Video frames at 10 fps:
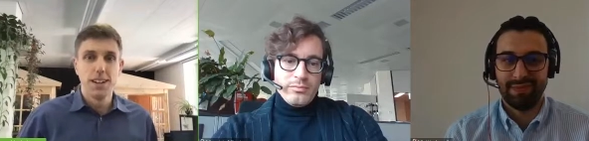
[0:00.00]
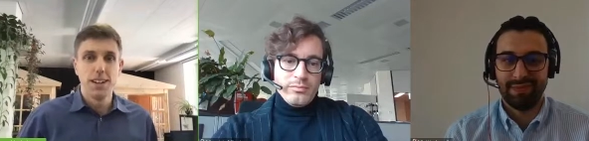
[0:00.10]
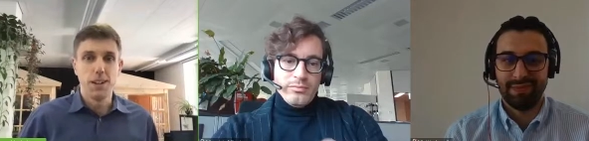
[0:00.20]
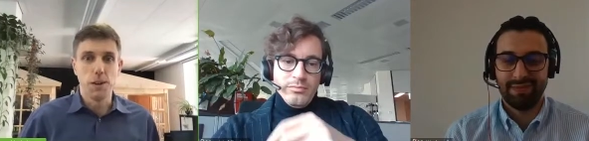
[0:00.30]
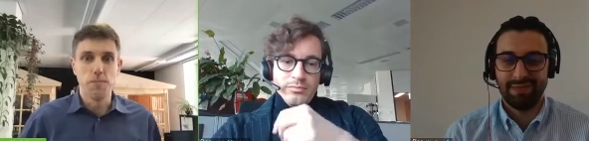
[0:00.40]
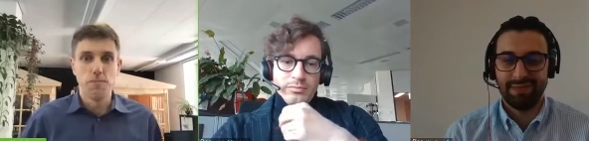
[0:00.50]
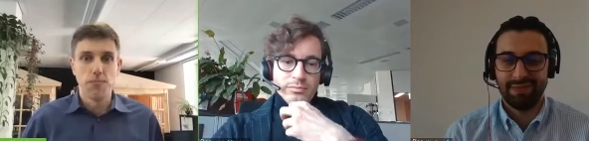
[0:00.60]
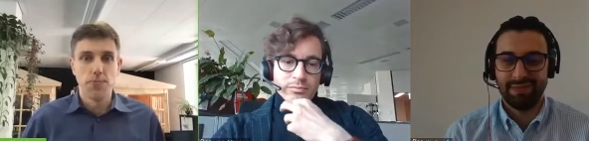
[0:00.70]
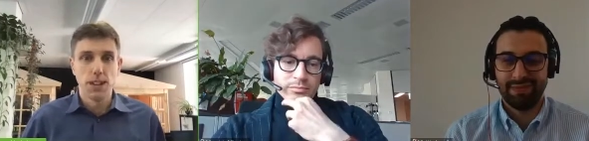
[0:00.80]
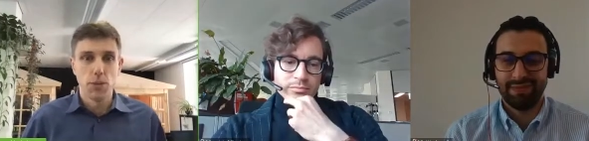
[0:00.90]
Speaker 1: Um,
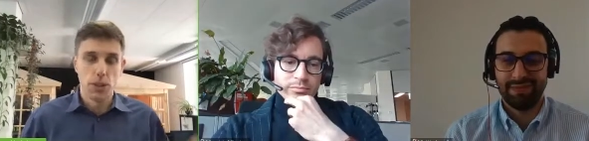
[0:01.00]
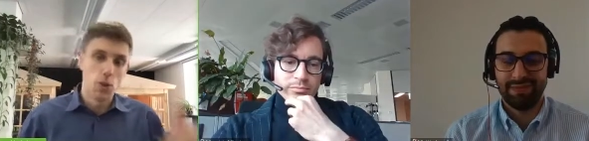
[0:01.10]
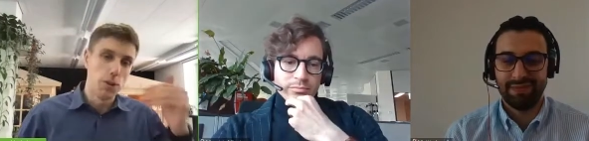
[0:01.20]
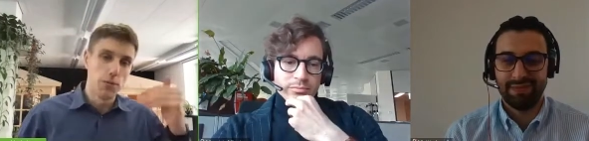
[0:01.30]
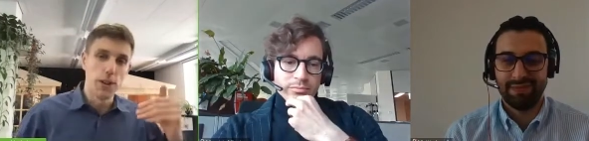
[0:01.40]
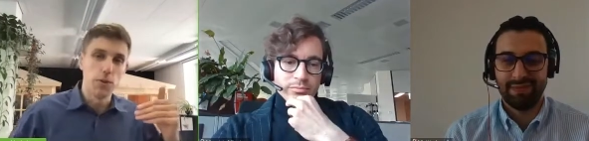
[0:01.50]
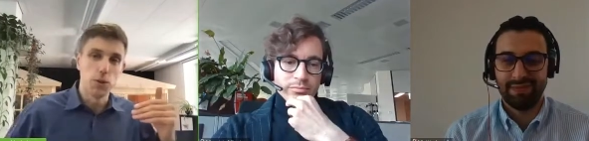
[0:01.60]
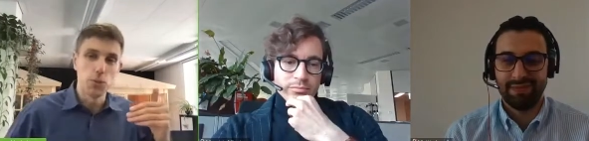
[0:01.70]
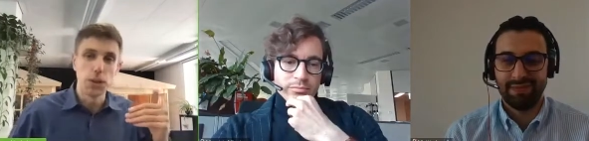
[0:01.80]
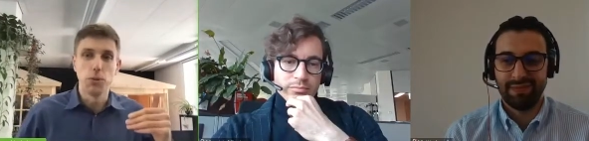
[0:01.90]
but the only thing what
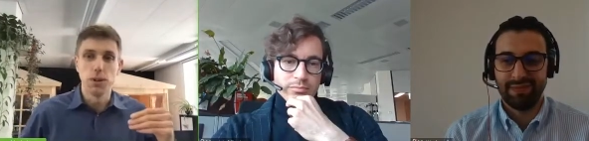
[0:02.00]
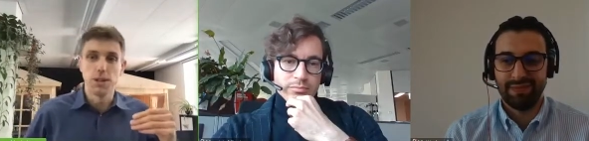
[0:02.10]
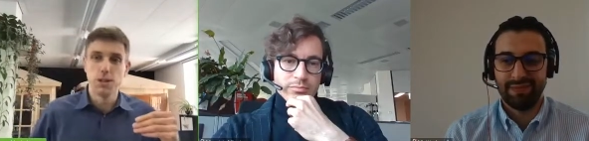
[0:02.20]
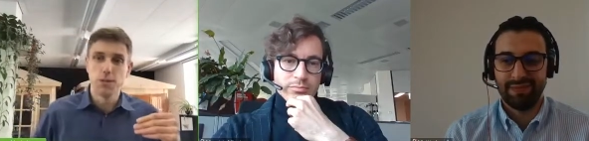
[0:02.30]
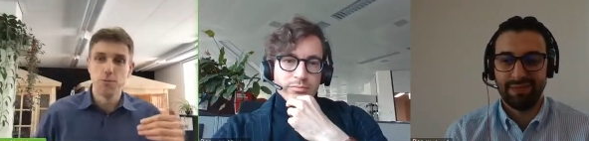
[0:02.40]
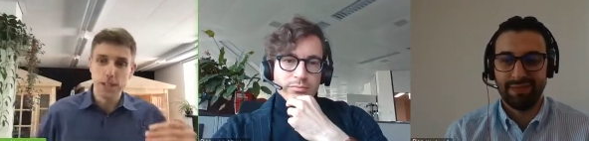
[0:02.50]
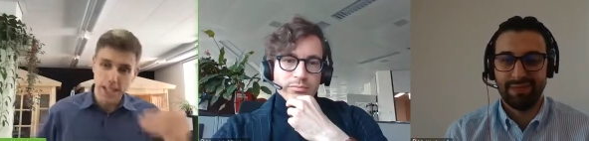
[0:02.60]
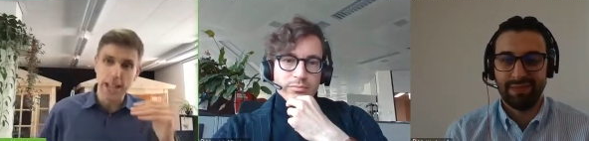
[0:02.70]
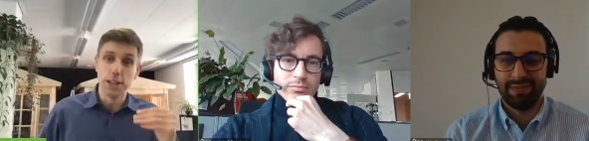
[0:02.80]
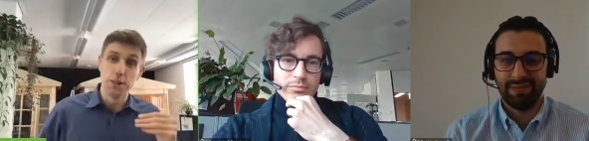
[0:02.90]
we do is we
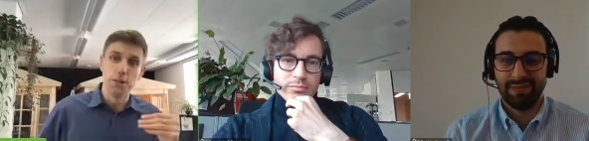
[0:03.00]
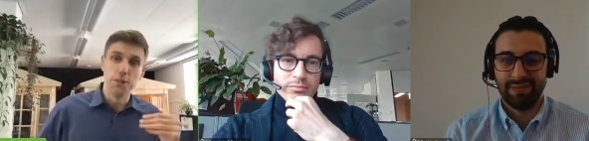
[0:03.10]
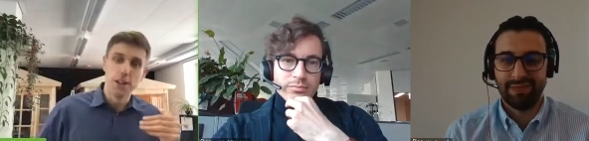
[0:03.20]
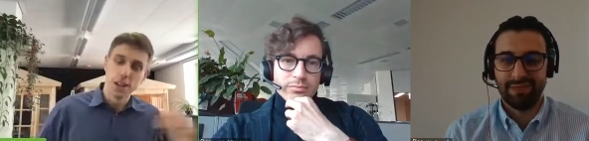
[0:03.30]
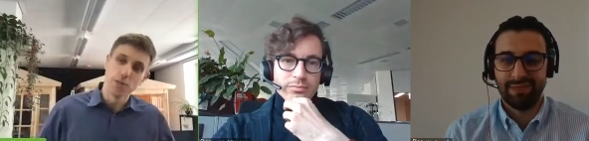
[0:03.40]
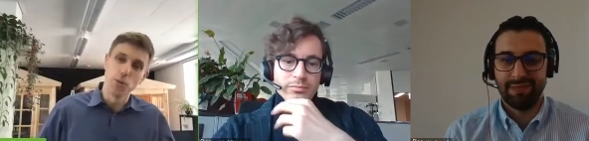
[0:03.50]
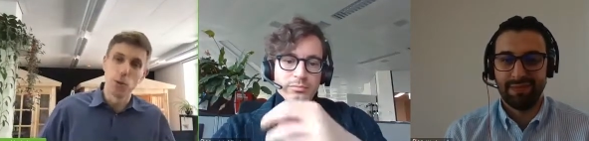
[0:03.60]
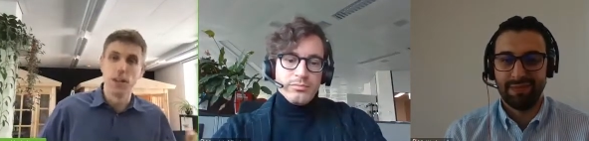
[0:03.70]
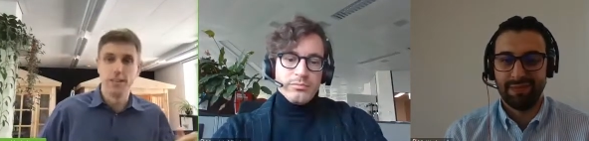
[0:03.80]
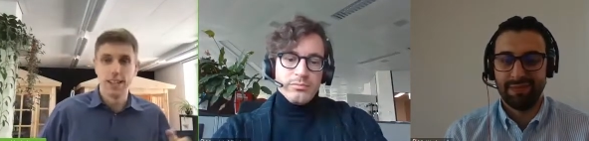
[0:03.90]
tell you if
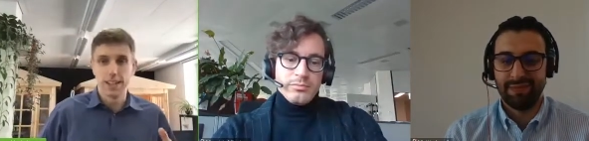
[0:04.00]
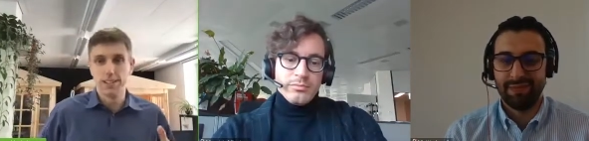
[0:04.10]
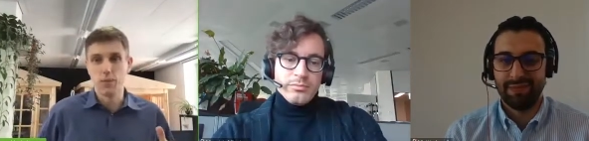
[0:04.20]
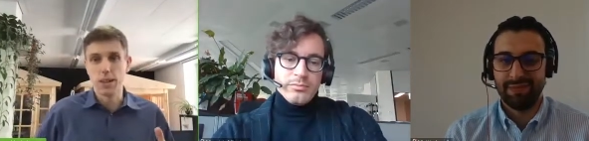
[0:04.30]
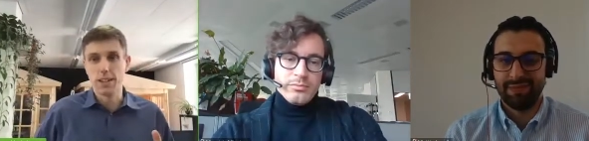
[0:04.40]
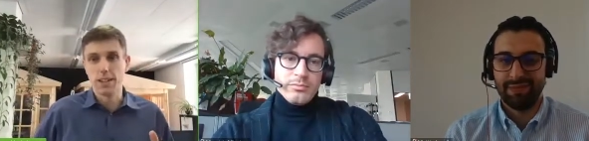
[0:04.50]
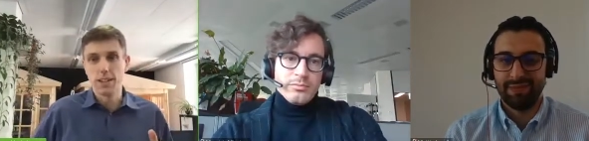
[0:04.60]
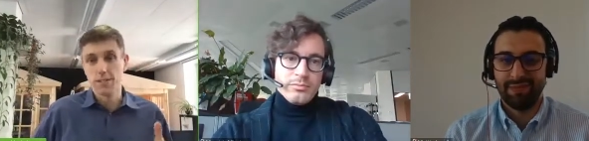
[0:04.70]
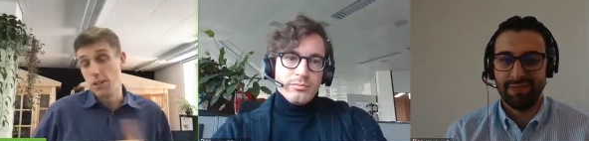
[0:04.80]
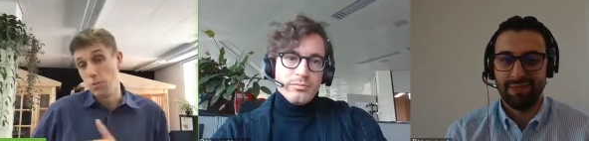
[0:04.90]
Google is next week
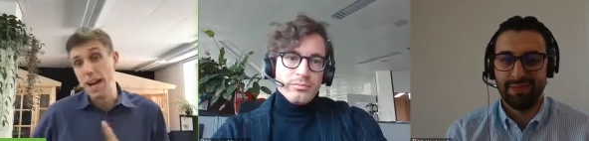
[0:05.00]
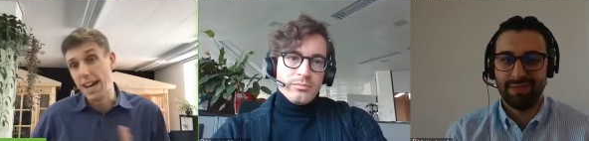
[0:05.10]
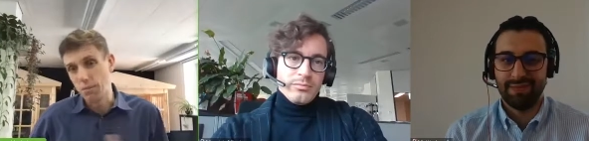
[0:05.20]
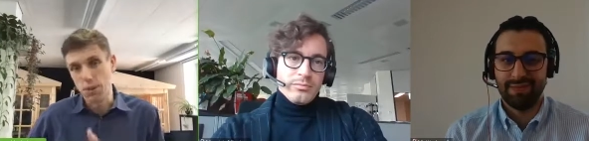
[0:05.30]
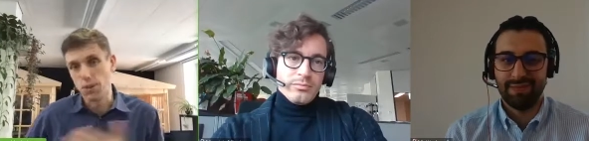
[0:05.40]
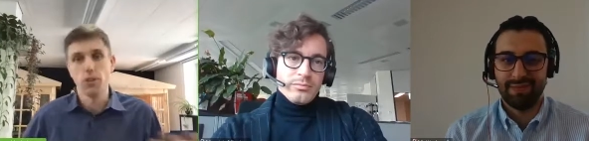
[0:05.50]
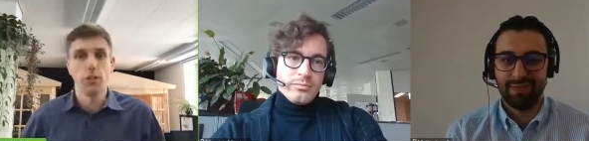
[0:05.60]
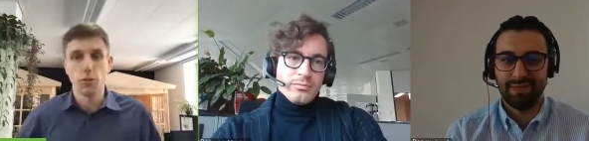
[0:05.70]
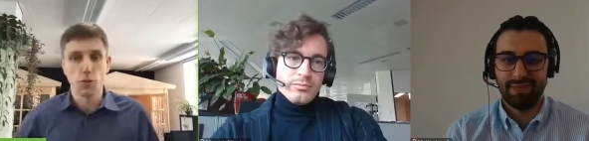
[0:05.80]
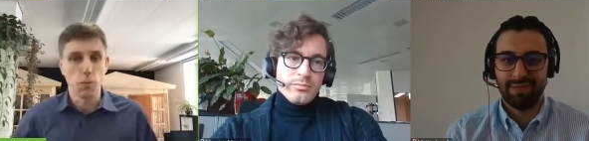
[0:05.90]
very bad because there's a
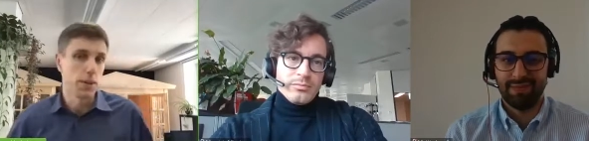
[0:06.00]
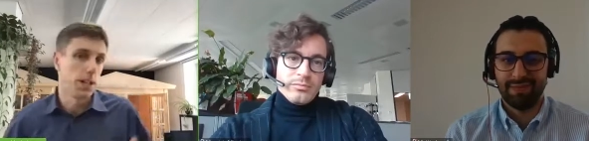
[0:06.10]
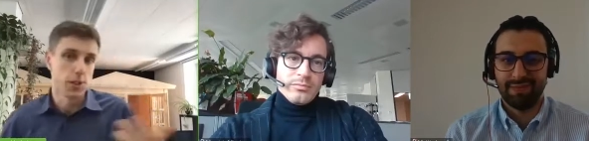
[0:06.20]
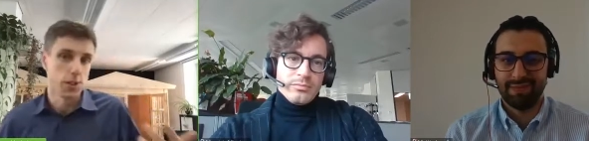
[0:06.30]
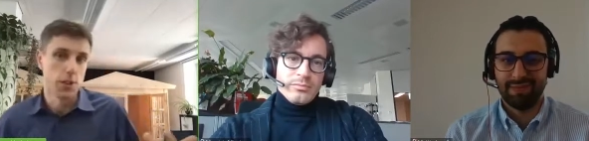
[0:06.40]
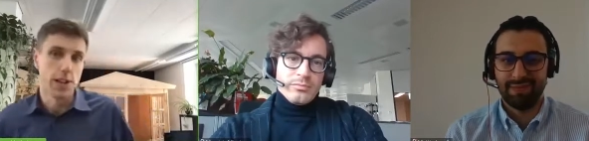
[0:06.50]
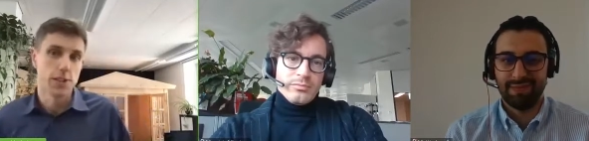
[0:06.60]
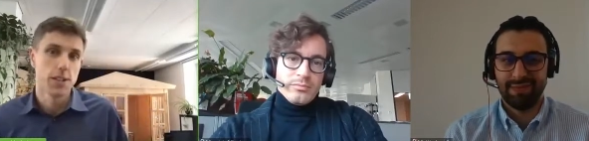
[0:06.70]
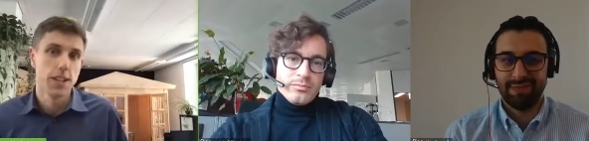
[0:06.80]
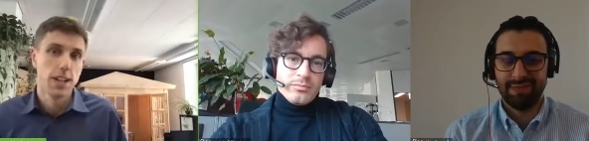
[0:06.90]
lot of competition or
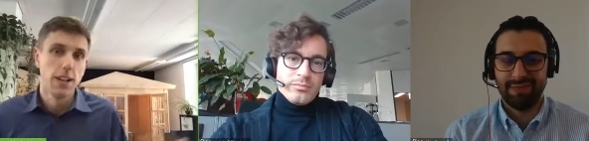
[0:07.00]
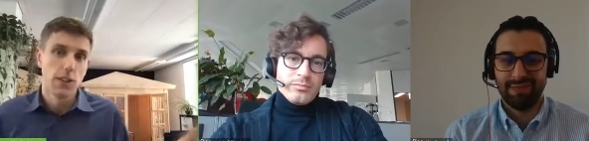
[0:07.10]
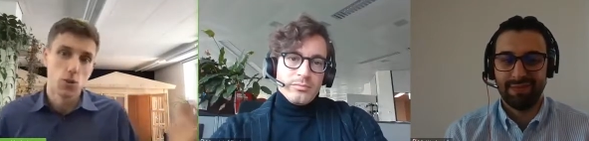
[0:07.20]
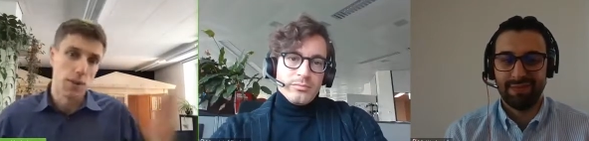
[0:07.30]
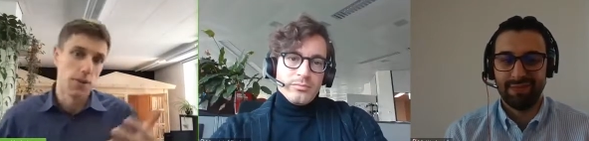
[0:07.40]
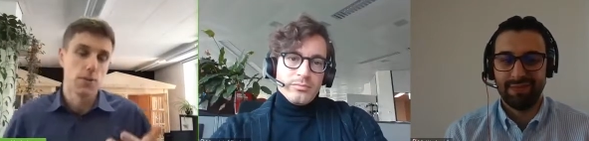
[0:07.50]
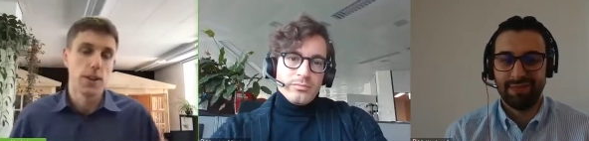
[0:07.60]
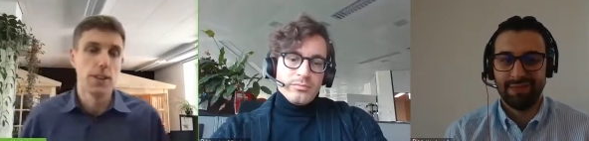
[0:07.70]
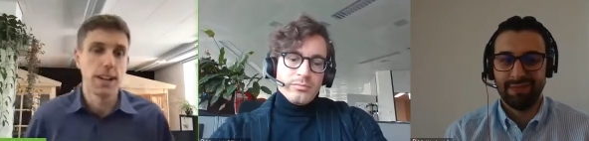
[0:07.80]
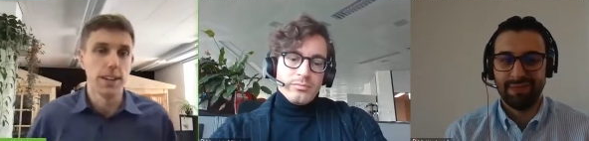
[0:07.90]
there's the trend is very
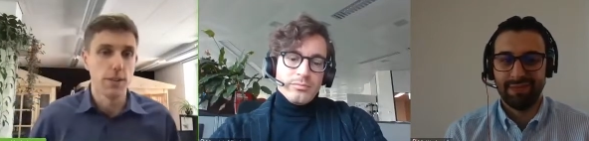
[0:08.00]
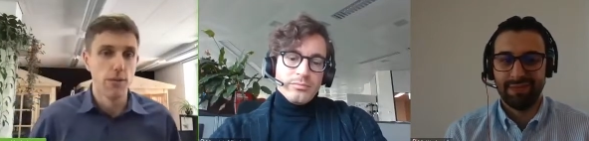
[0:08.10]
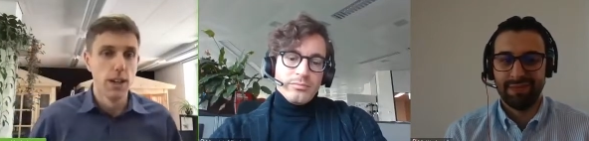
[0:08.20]
negative.